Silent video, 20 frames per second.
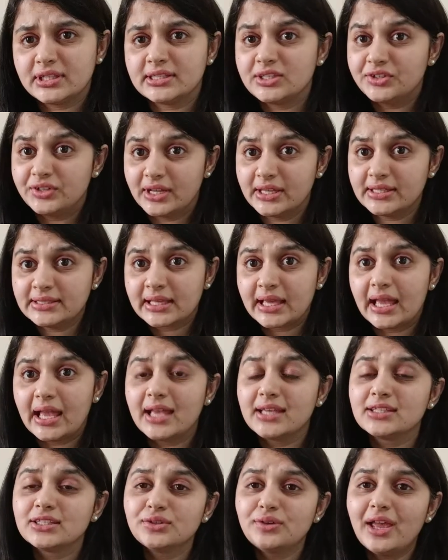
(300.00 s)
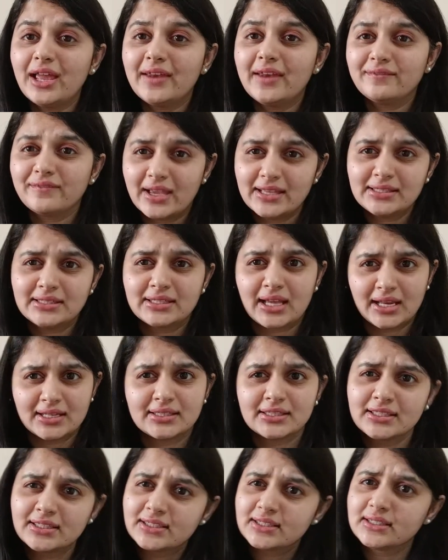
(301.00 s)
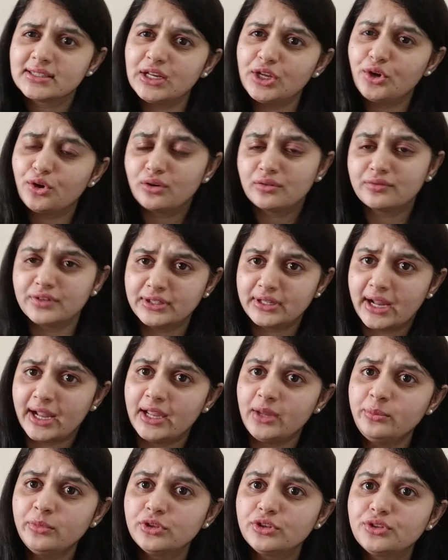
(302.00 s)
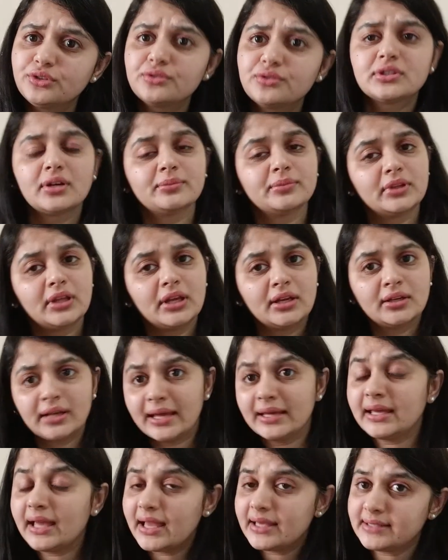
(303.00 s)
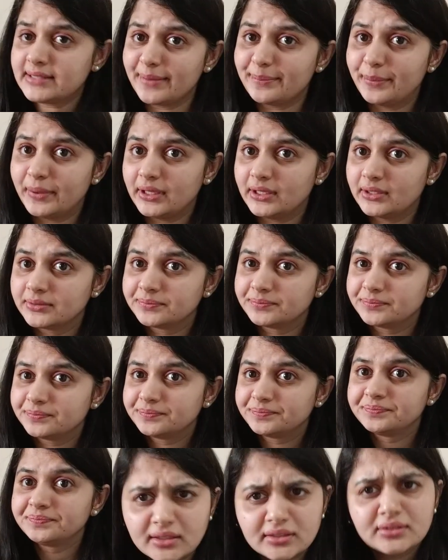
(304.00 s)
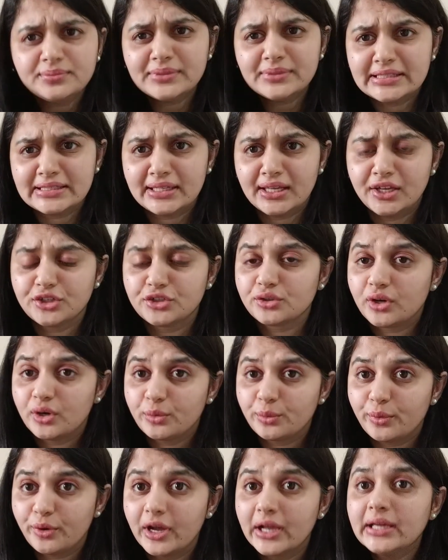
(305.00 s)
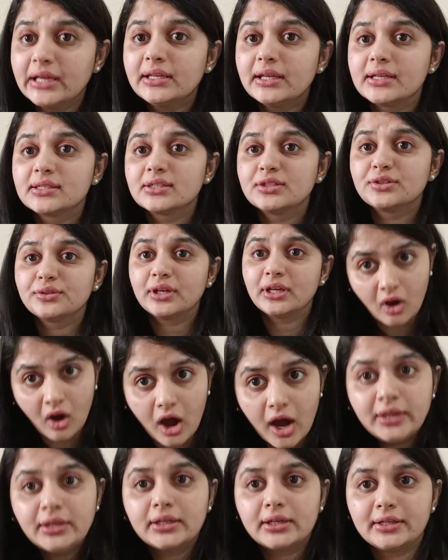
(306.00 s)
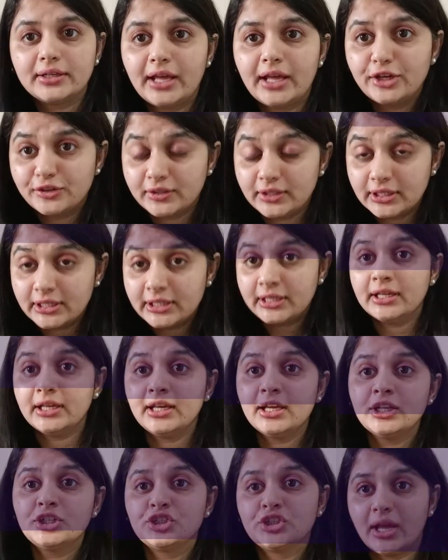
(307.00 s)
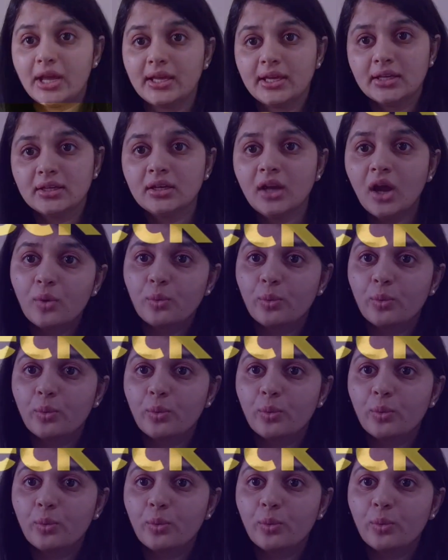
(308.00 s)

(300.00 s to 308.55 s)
this risk is to invest consistently over time through something like SIP. Another mistake to avoid is to not regularly check in